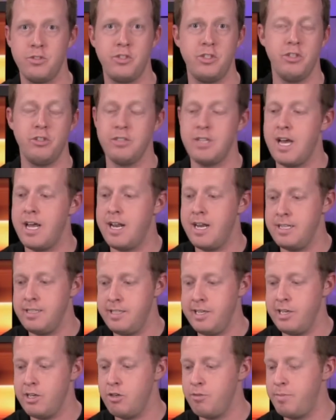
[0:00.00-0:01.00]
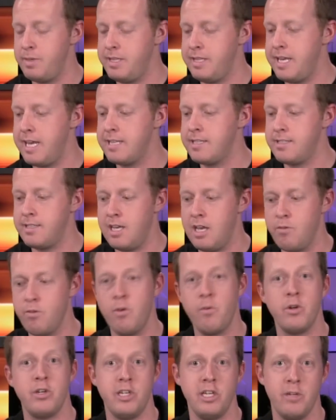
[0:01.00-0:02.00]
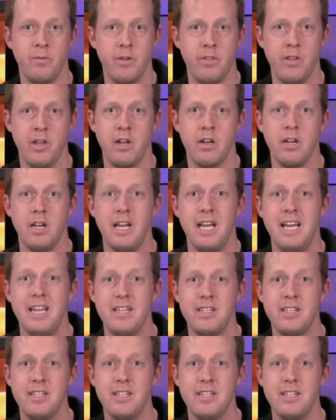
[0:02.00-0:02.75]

still not ideal, but that's uh, what we're dealing with here.